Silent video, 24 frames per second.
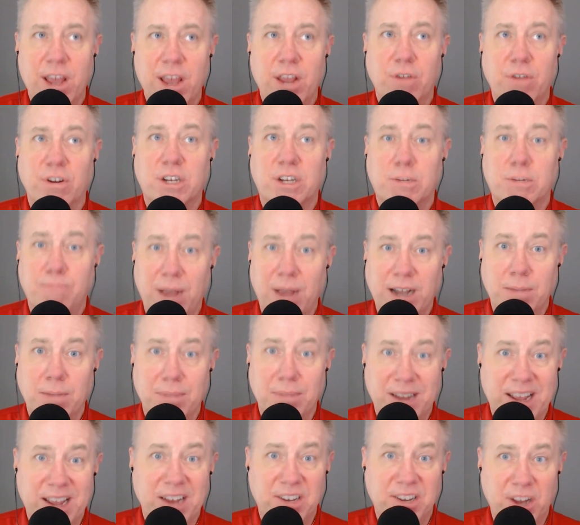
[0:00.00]
you'd expect them
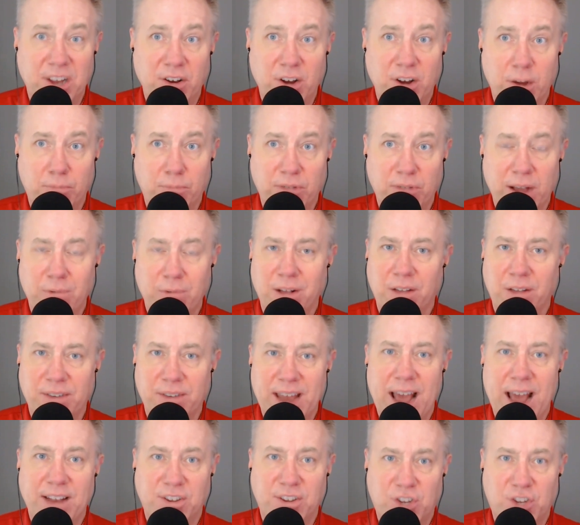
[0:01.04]
to continue to play well,
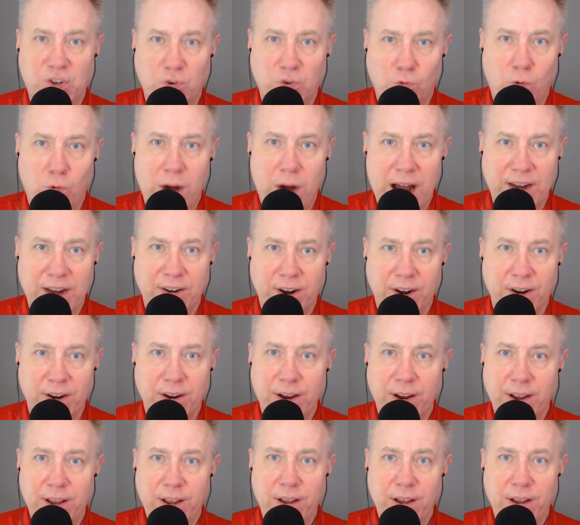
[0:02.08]
not squander